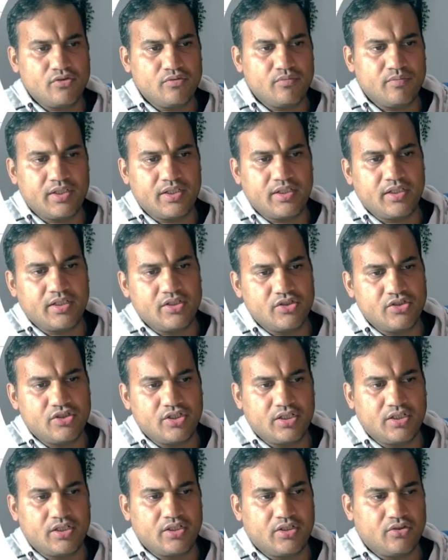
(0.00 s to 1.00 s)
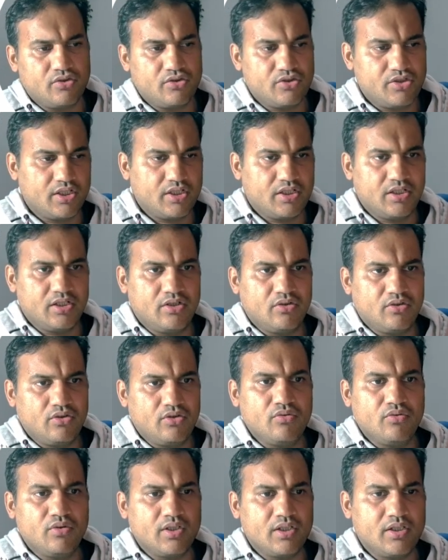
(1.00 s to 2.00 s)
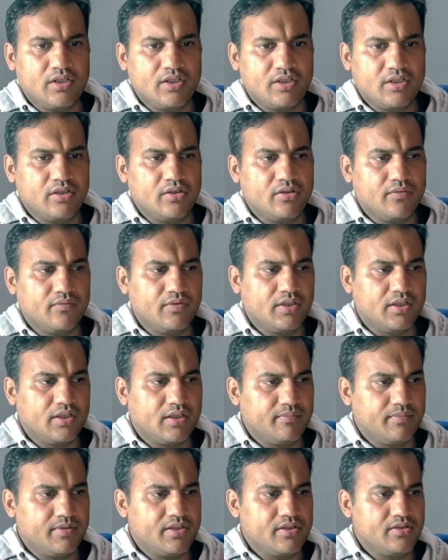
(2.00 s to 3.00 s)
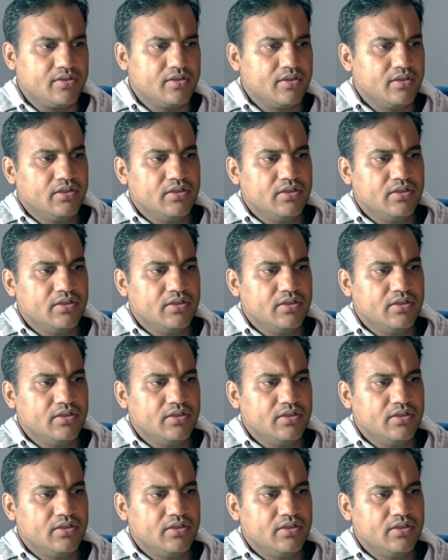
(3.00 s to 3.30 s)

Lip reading: you might uncheck it or check it, or you can turn off the comments.